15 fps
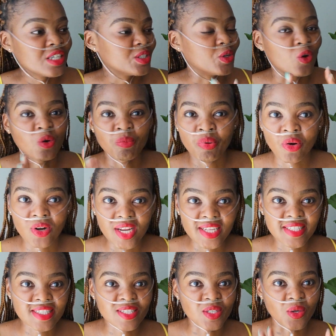Don't pull
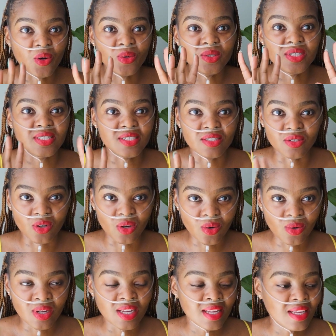it, don't, you
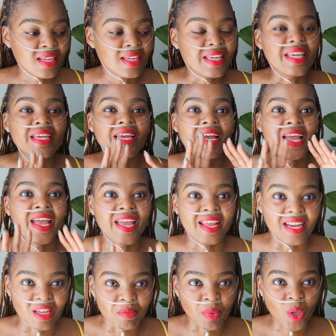know,
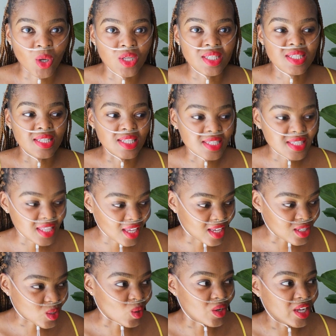because this thing
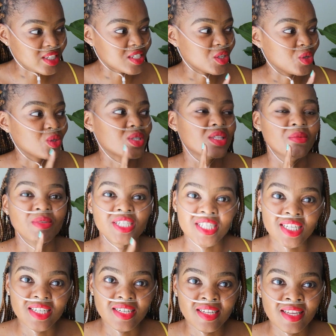is connecting you to the
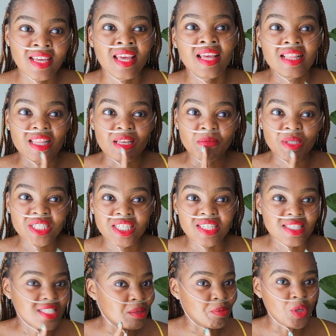machine. The machine
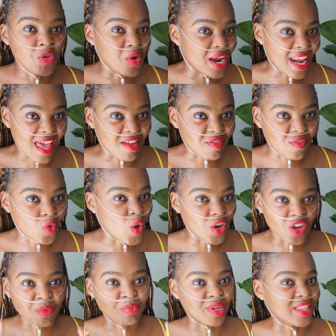is keeping you alive. You are
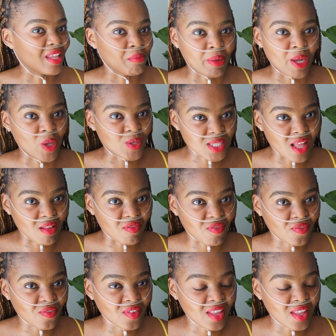not breathing by yourself.